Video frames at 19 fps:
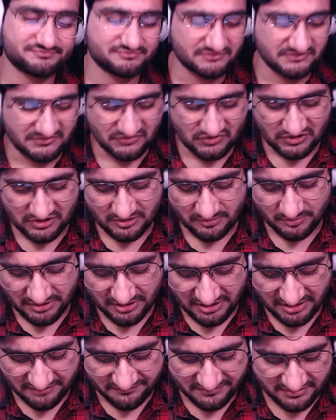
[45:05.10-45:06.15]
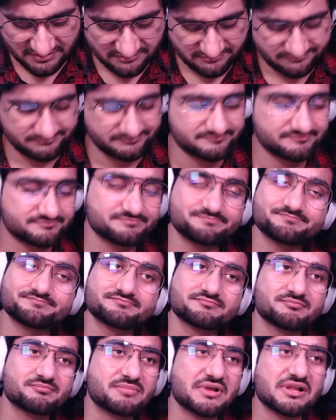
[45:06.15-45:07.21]
No, believe it.
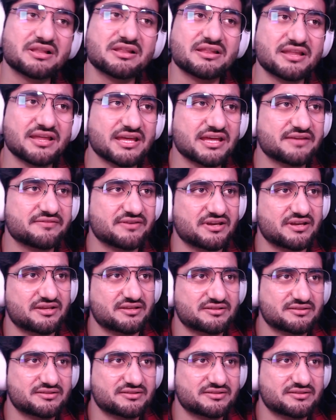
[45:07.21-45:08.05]
Believe it.